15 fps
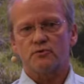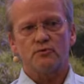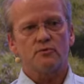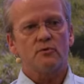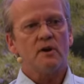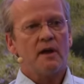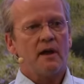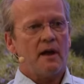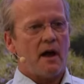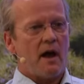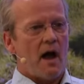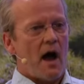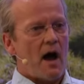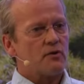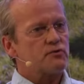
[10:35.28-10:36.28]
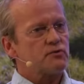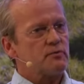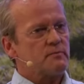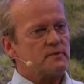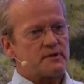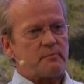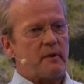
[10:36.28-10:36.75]
to how to
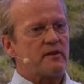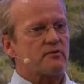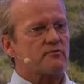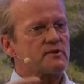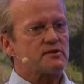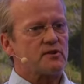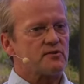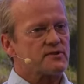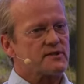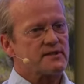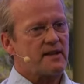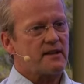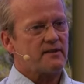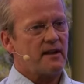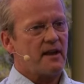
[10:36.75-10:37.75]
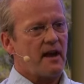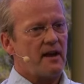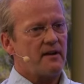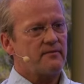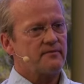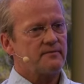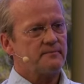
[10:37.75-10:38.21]
spend the resources that they have.